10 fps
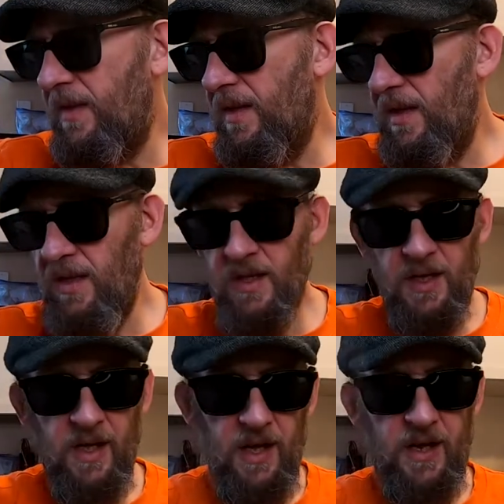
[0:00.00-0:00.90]

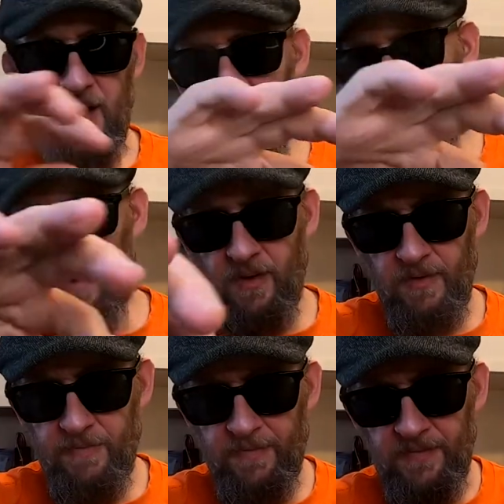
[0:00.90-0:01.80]
and
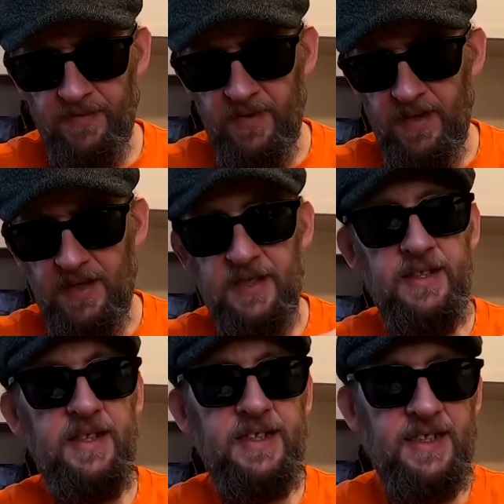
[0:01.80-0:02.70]
now
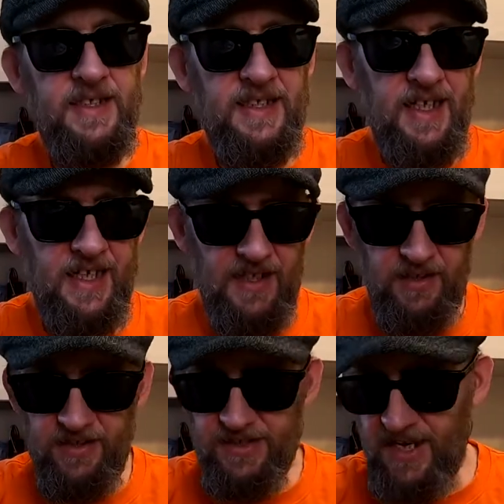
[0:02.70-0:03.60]
the sticky
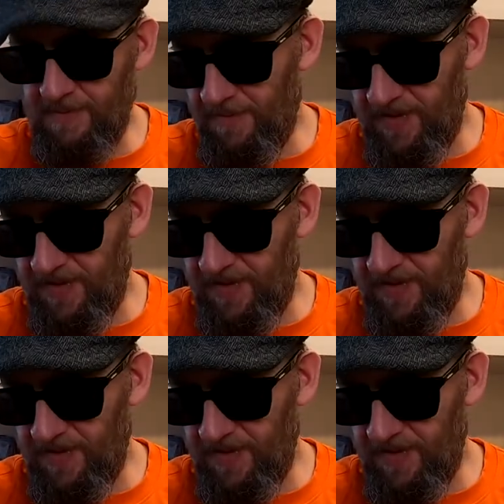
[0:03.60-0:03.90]
little tape